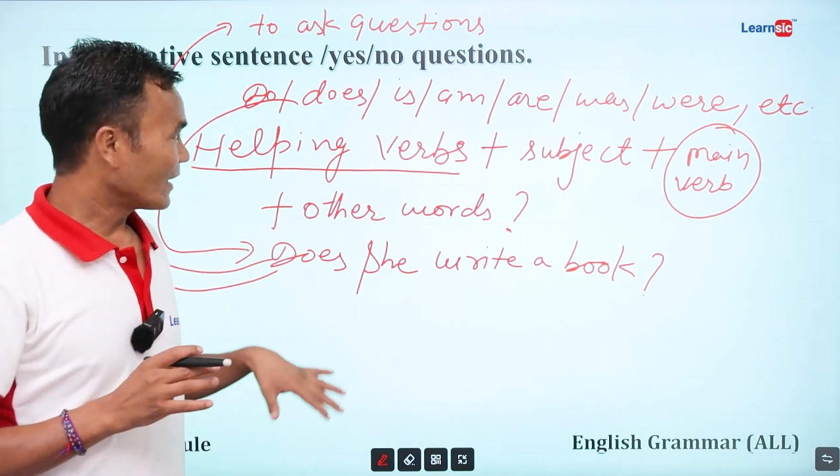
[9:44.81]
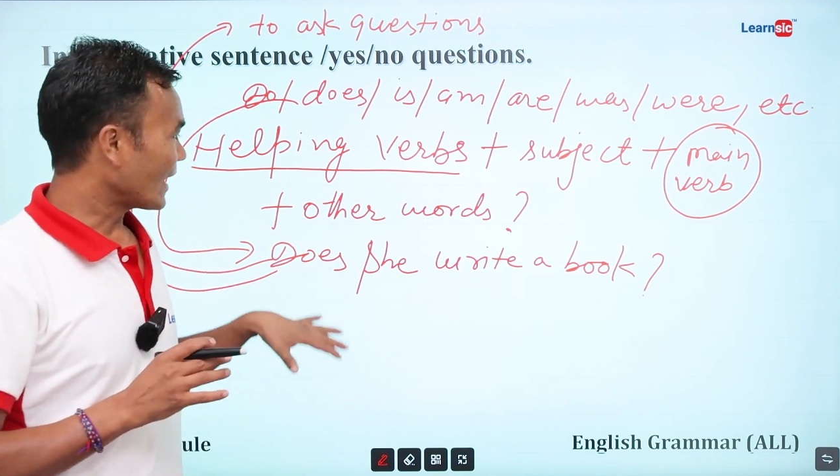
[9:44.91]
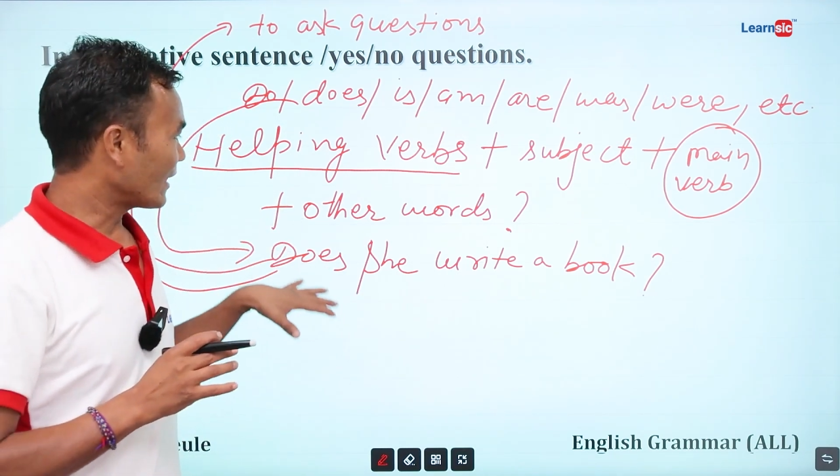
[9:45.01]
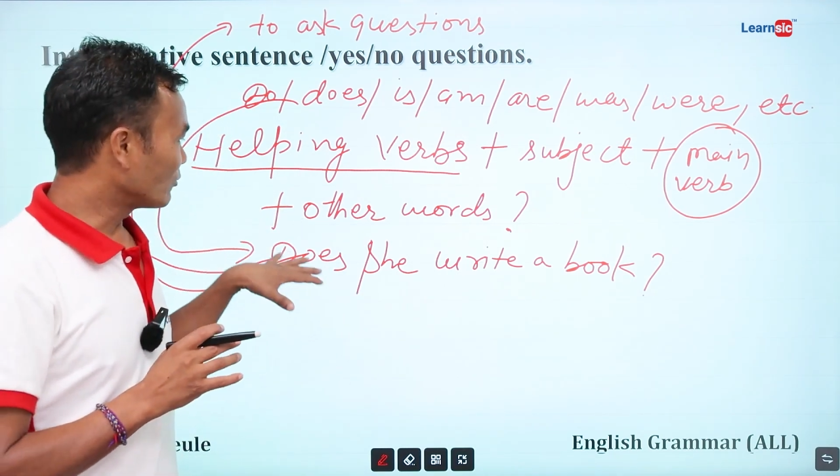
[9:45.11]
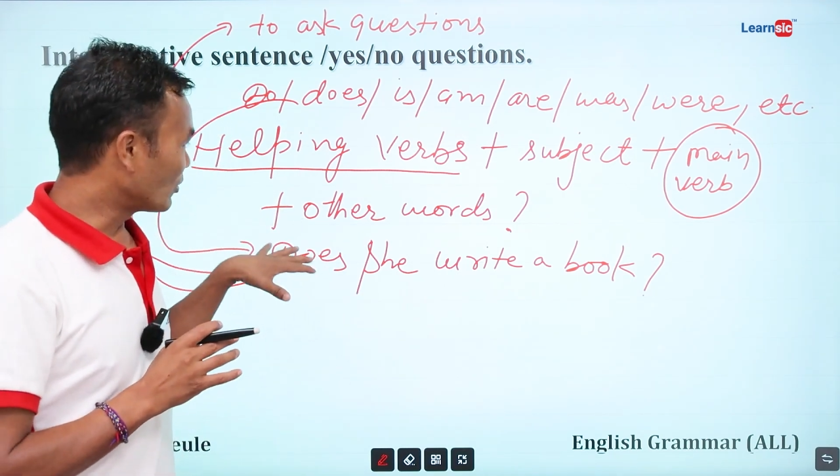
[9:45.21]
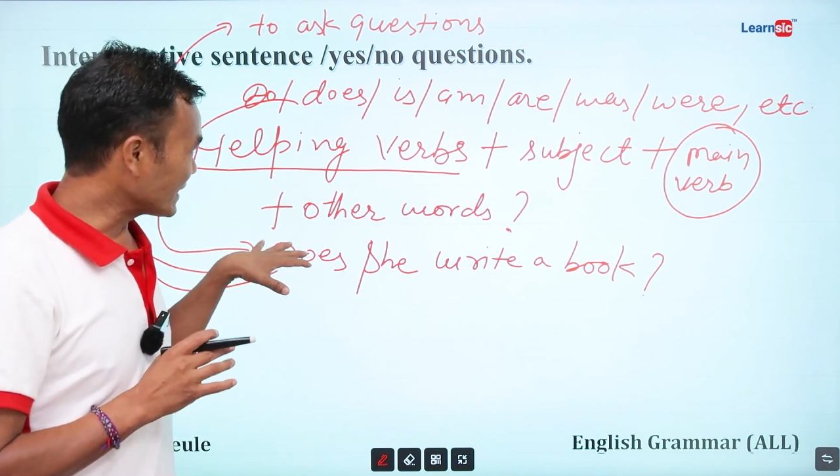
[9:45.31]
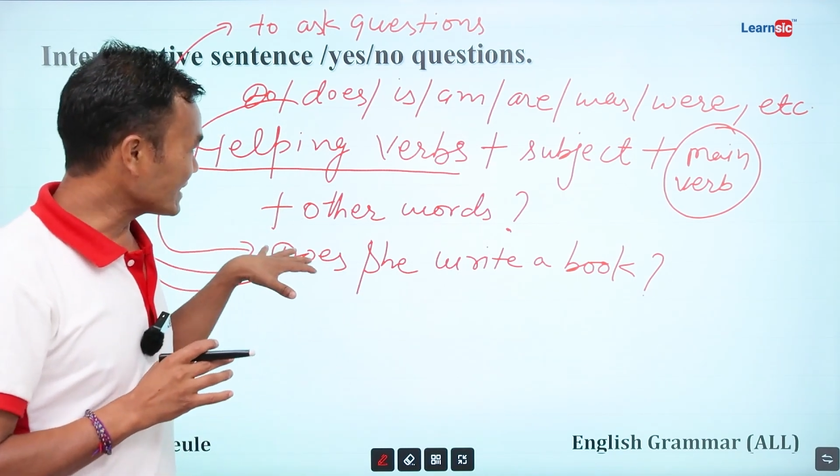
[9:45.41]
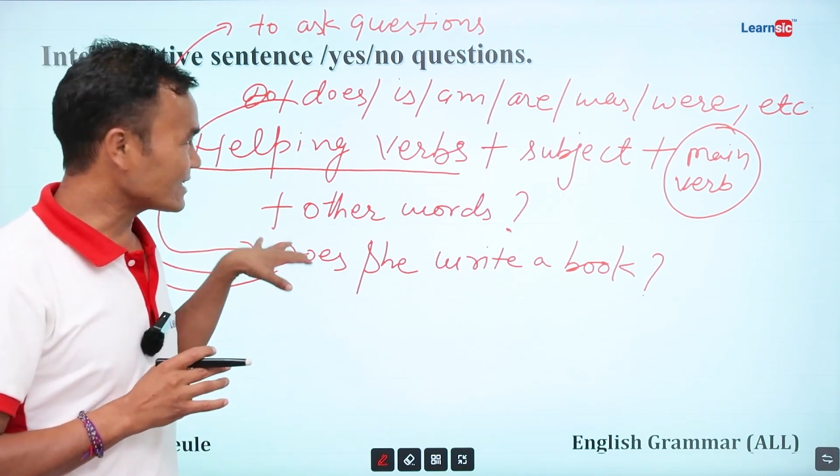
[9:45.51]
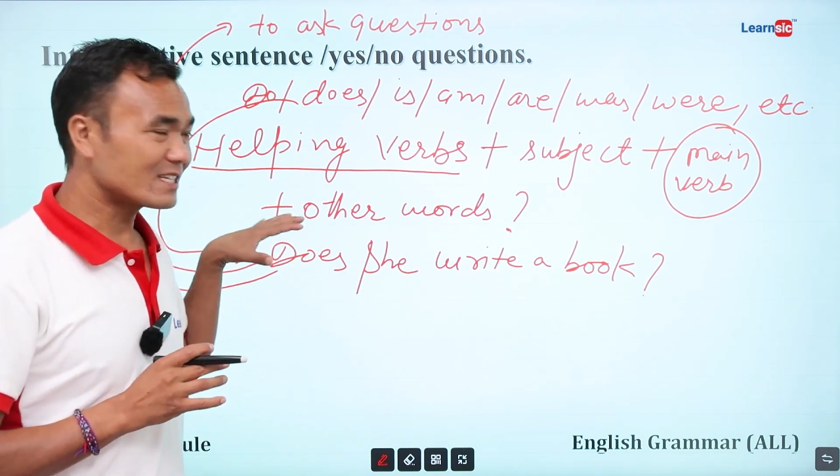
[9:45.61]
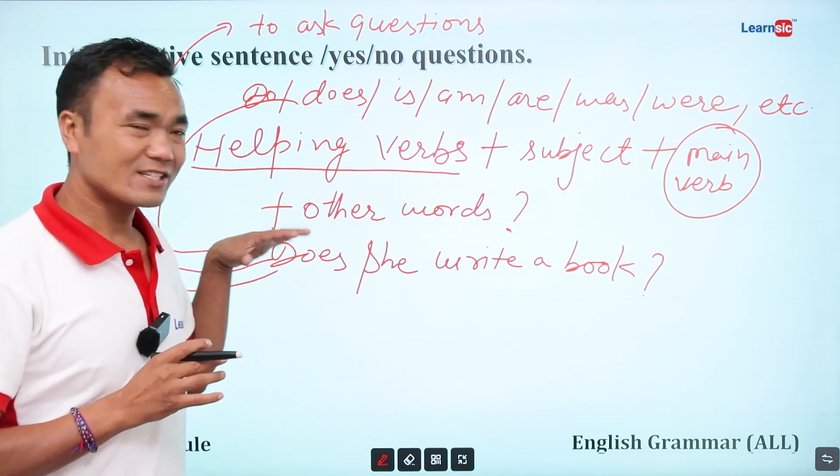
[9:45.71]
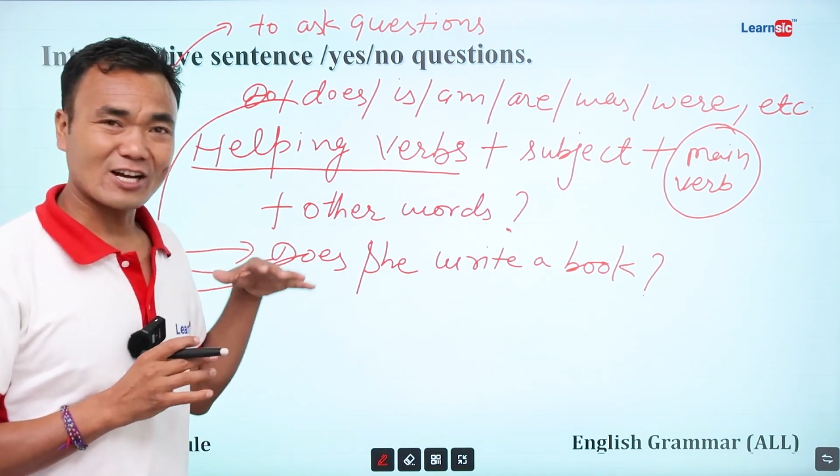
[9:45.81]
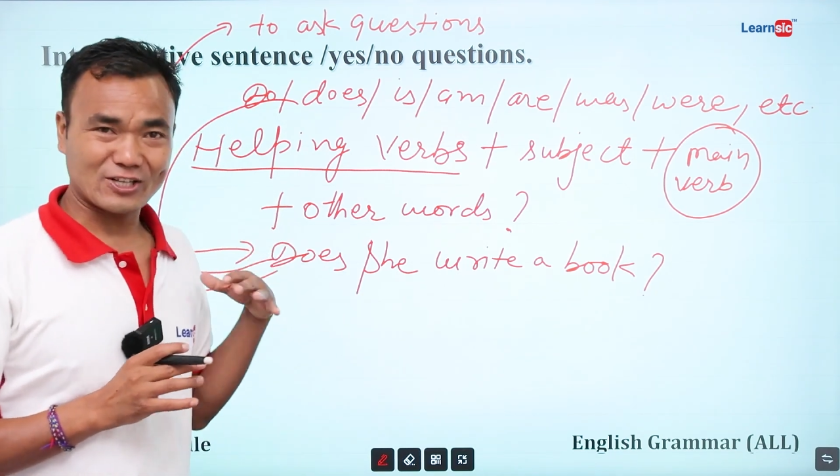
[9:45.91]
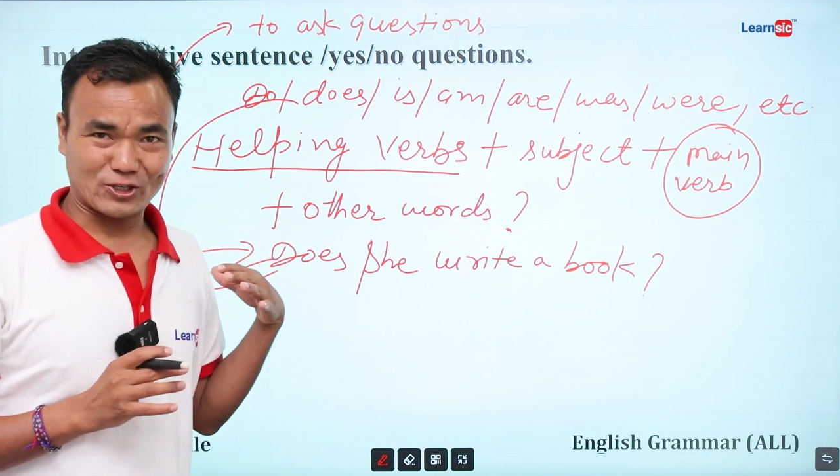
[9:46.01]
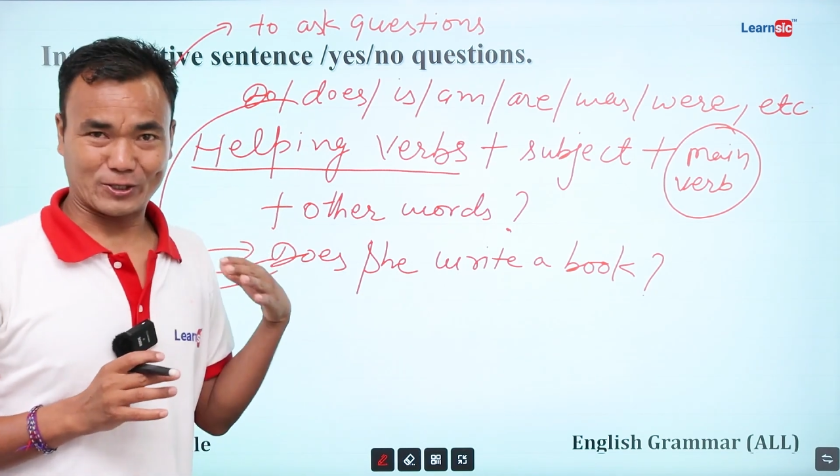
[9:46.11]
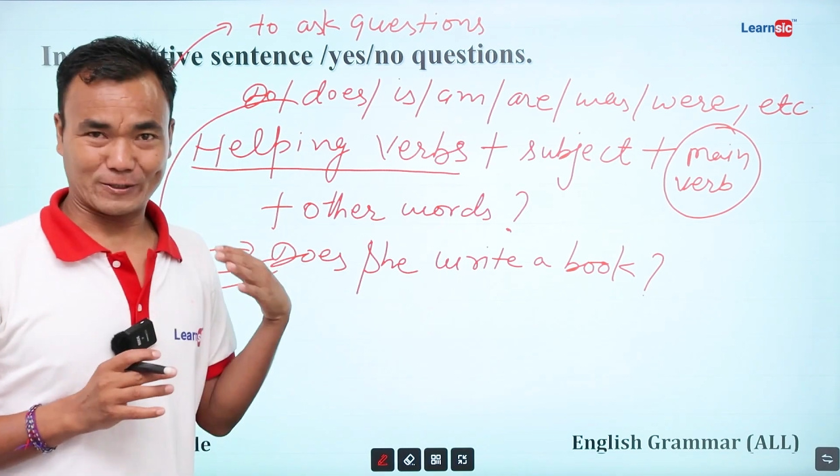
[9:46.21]
And what is the
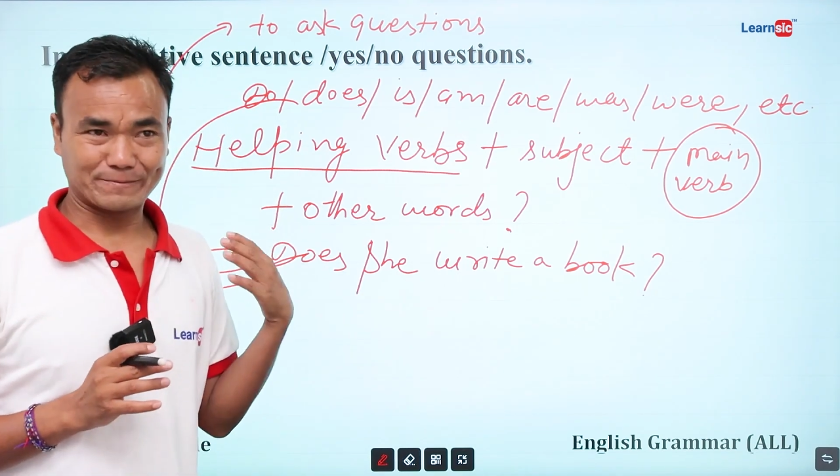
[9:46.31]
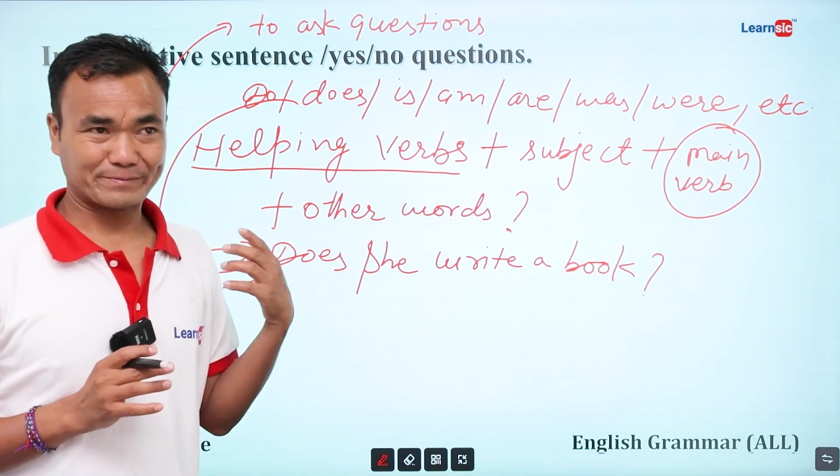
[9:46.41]
structure?